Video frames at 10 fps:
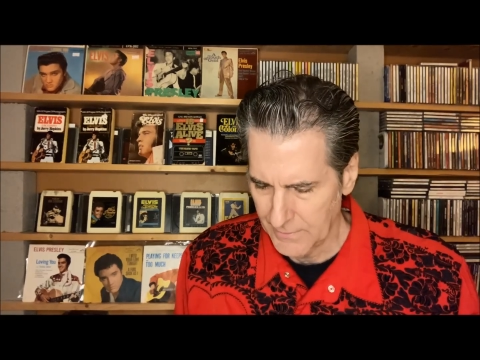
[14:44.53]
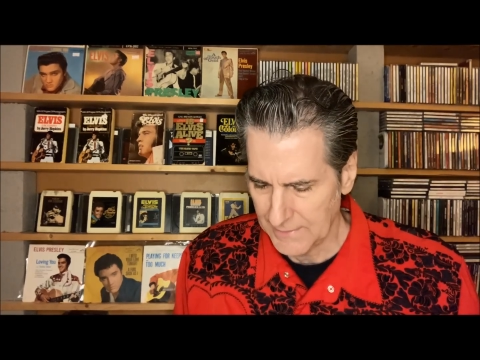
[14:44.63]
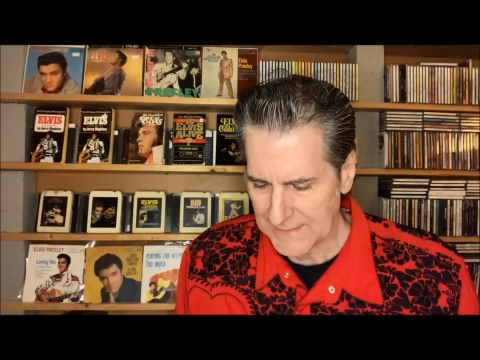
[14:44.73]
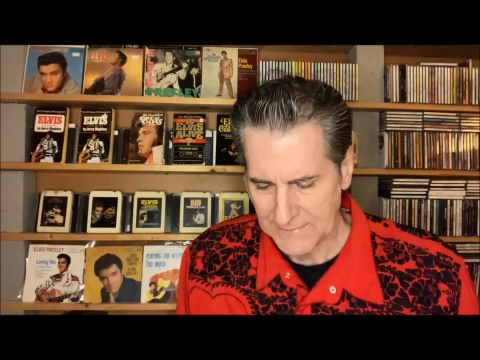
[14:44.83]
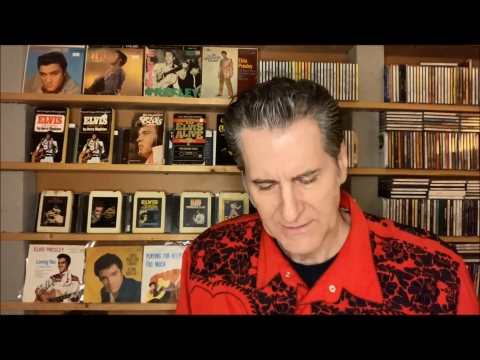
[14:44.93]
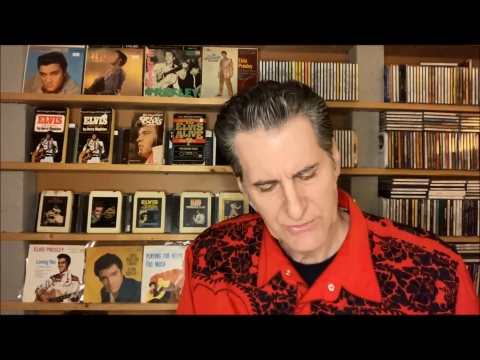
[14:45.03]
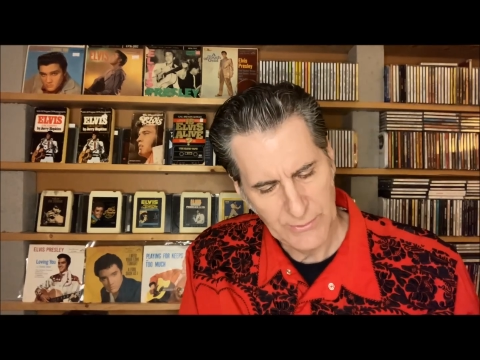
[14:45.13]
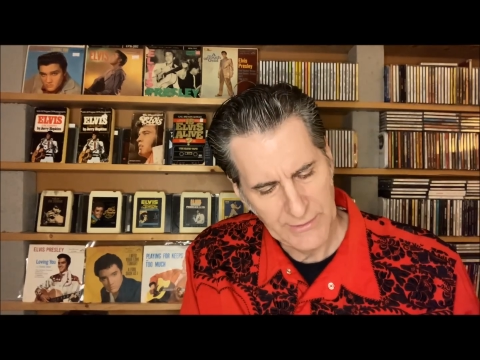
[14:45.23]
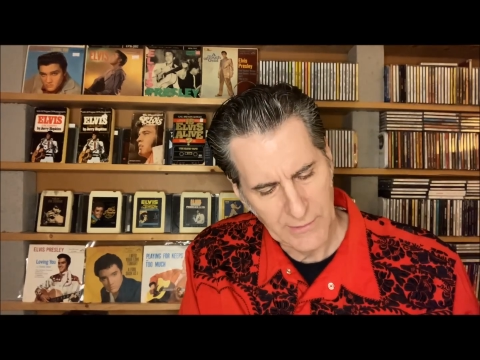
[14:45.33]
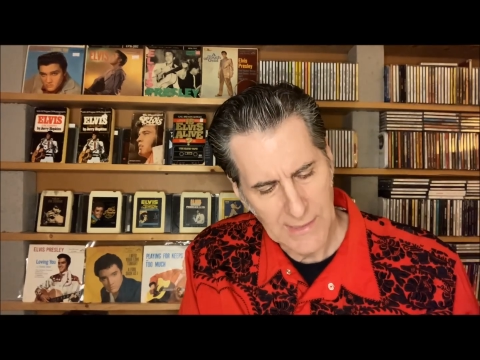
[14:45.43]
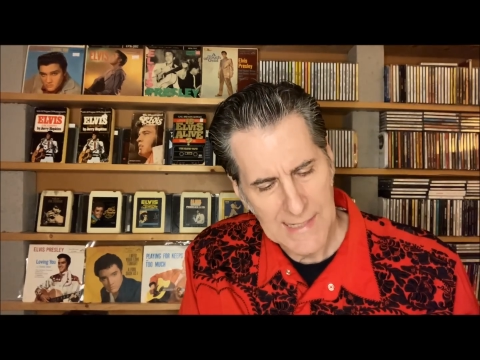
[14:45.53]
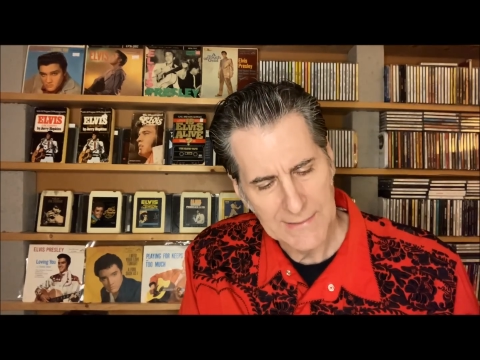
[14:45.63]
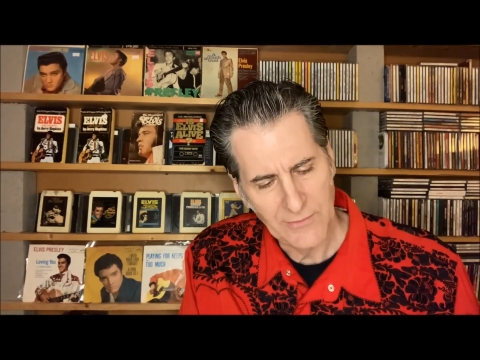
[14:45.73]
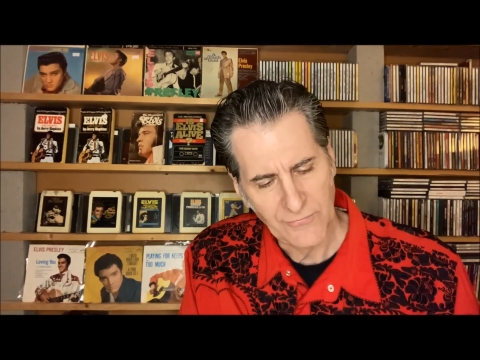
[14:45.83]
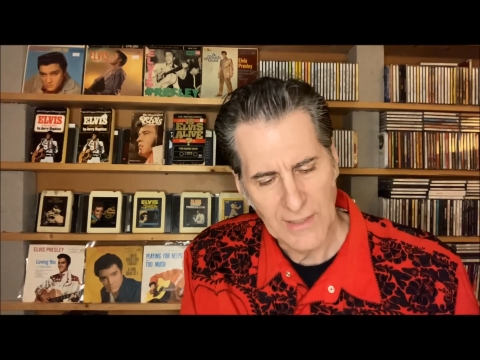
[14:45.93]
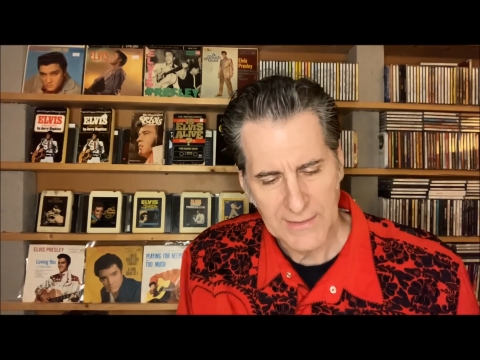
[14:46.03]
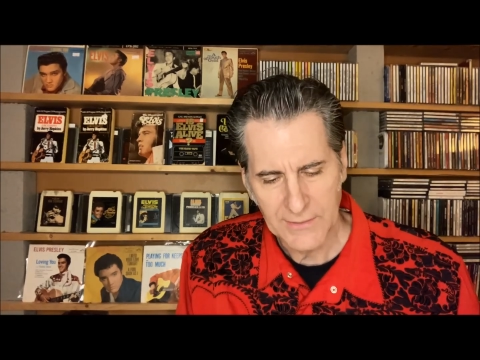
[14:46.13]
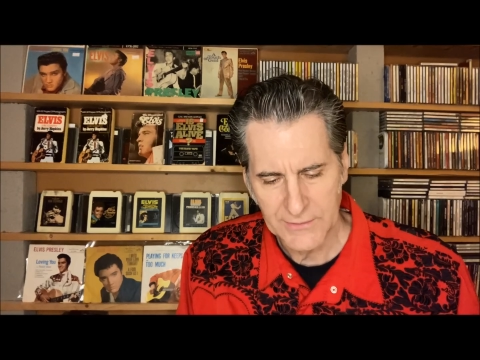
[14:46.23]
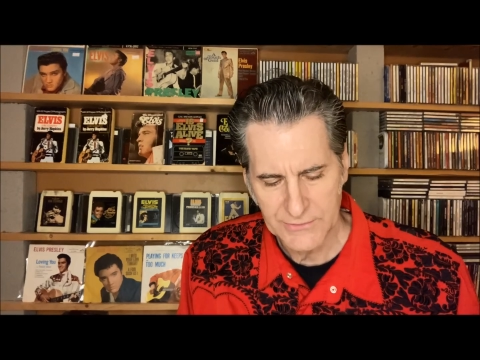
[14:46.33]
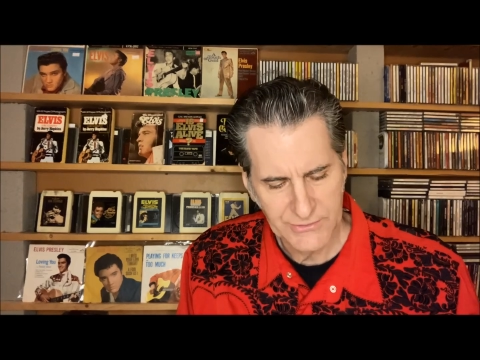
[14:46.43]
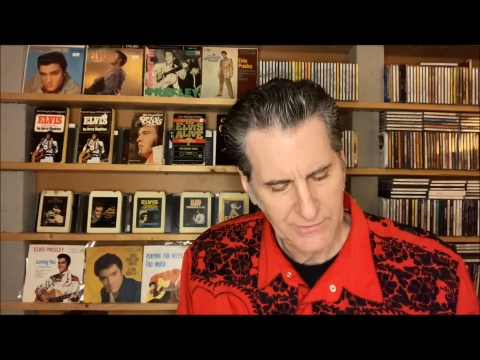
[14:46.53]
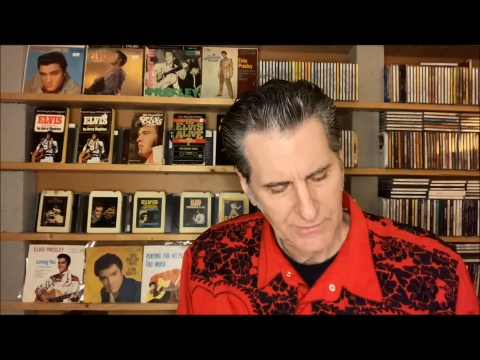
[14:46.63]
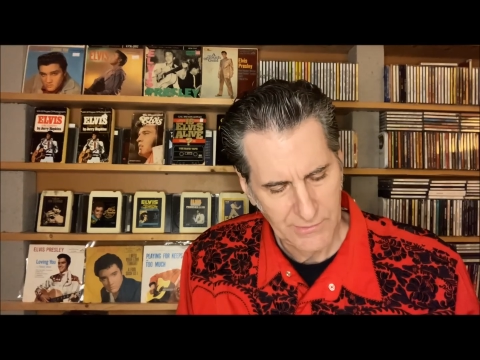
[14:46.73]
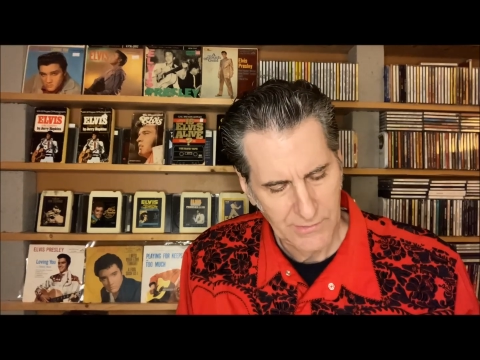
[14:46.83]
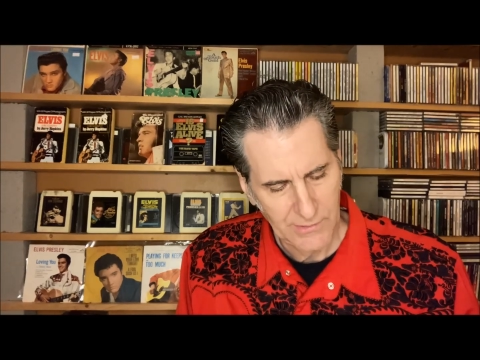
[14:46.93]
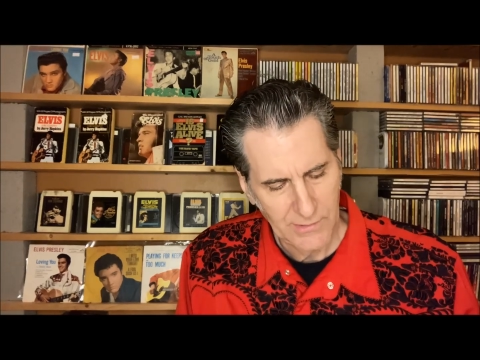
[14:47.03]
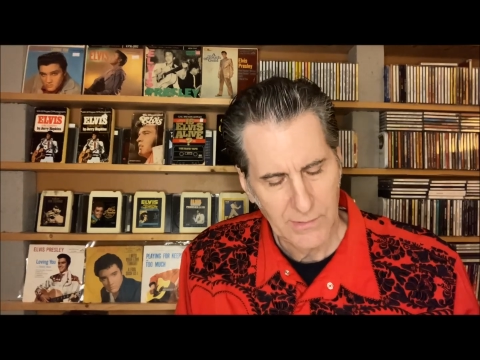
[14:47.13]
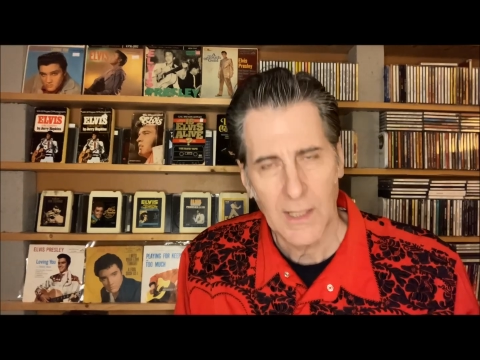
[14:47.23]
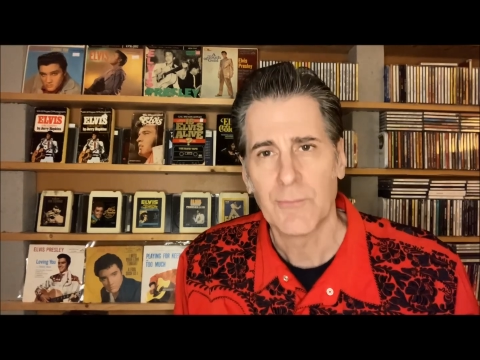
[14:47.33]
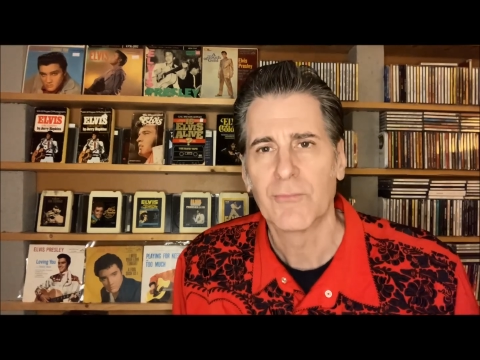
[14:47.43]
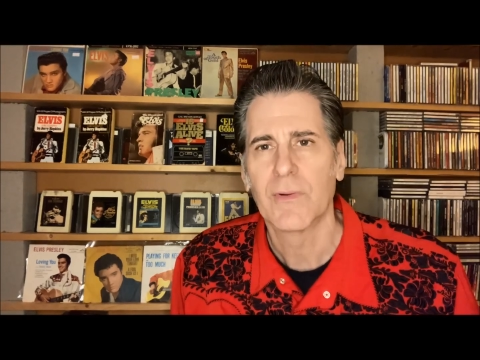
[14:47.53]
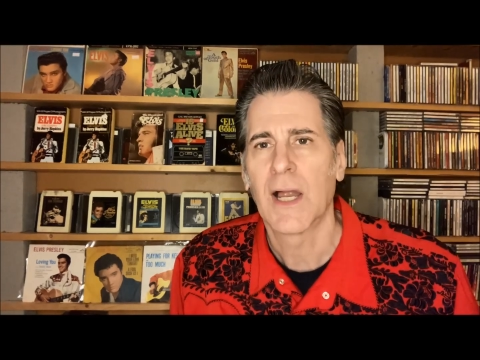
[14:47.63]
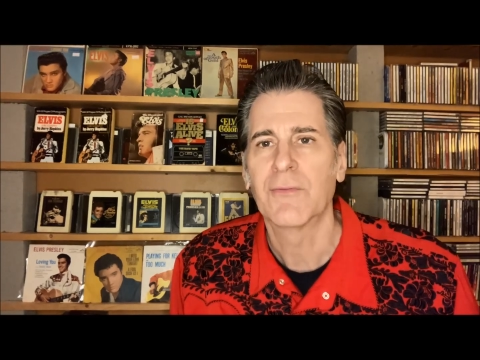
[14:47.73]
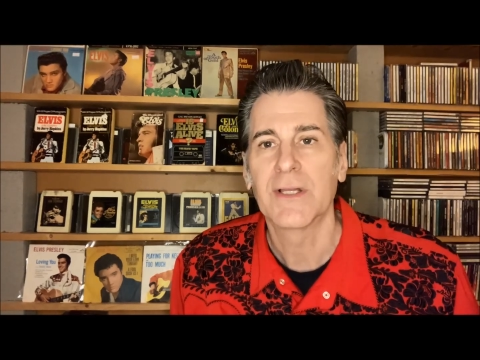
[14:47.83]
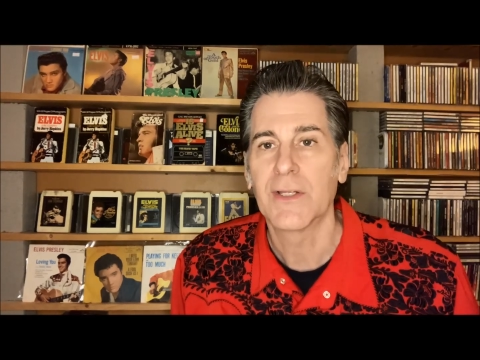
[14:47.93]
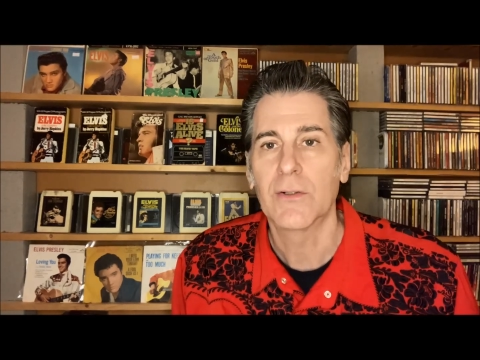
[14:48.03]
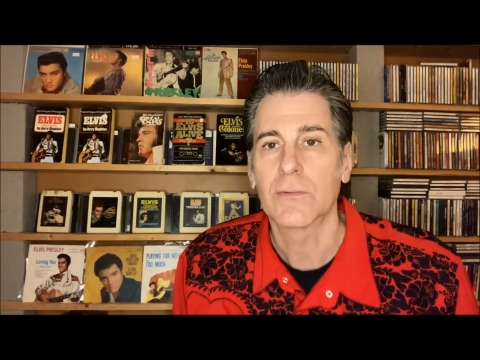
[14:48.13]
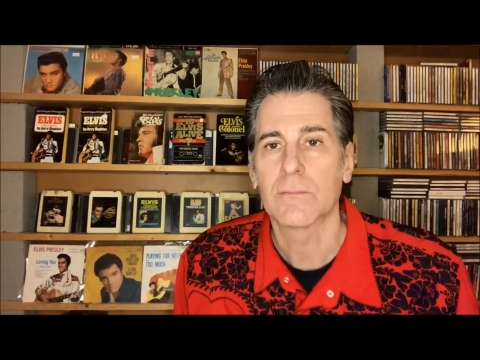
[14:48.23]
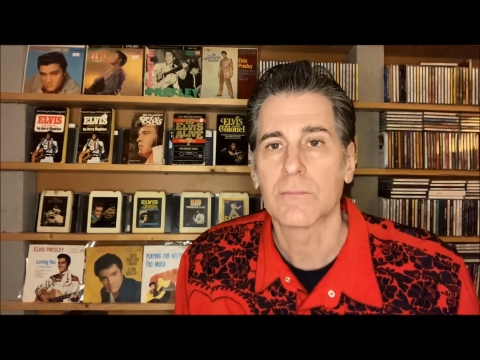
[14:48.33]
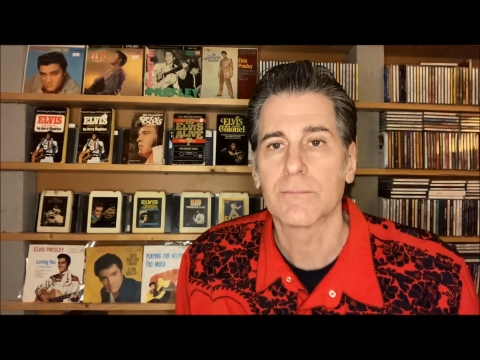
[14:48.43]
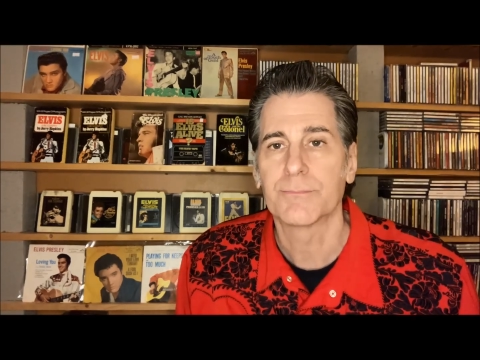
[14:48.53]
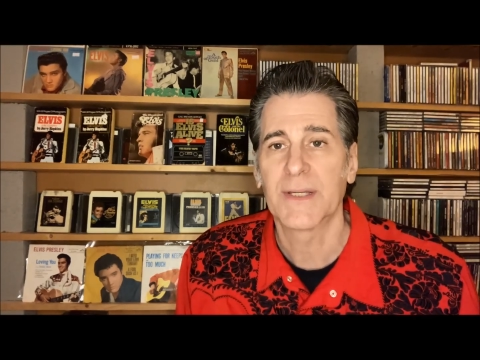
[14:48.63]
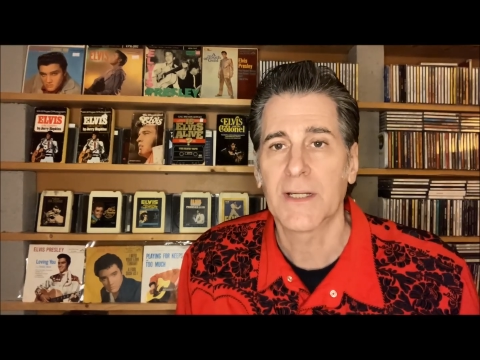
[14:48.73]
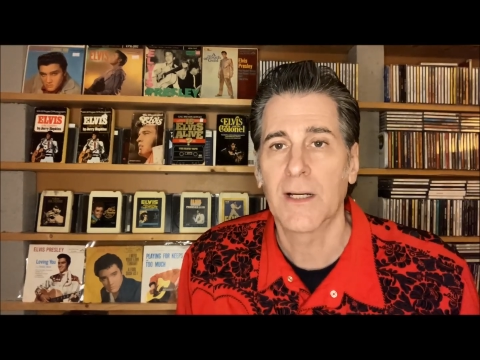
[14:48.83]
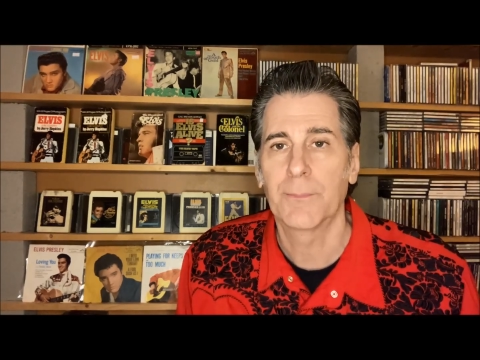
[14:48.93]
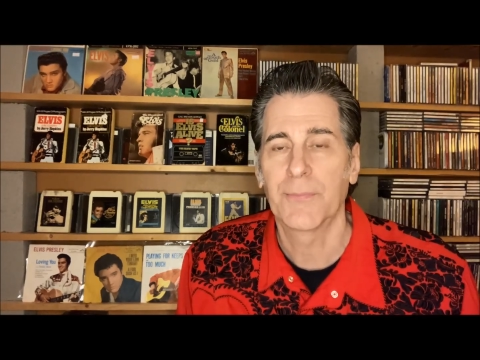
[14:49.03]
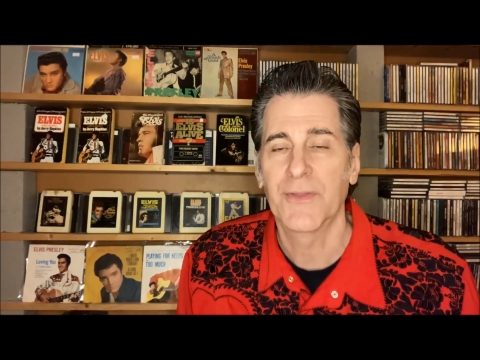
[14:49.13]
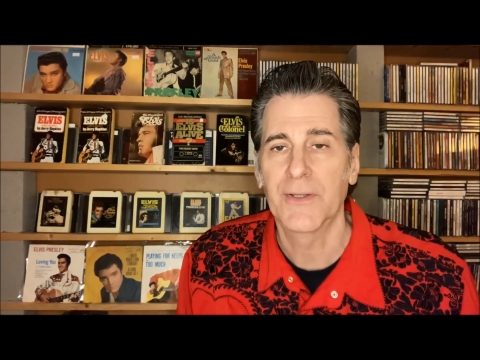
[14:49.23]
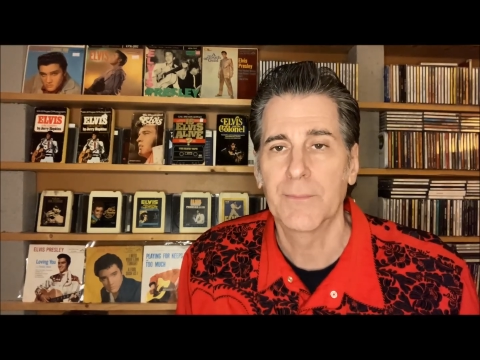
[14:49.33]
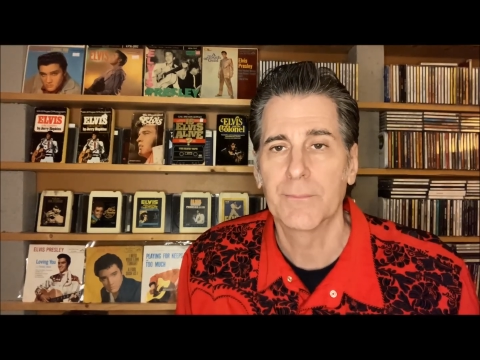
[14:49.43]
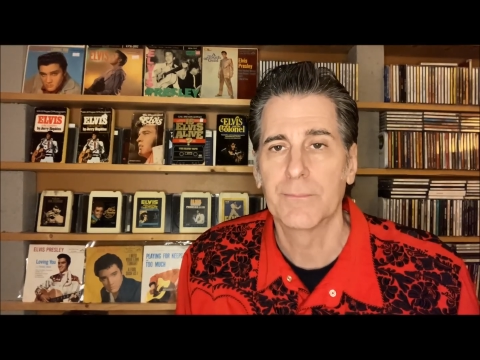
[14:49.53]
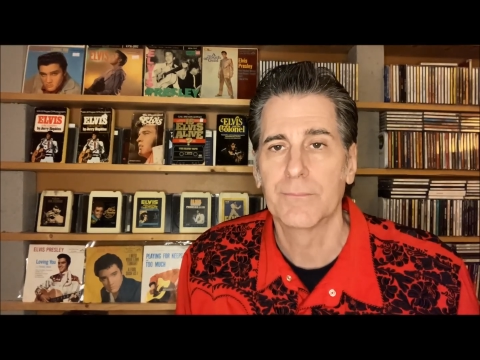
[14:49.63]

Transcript: I got this one in a lot of records. I really don't pick up the